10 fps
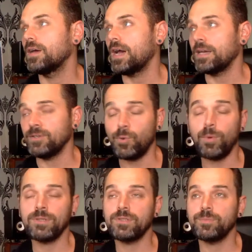and you
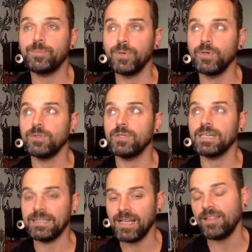want to put
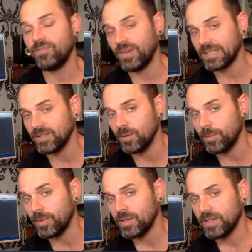in that effects loop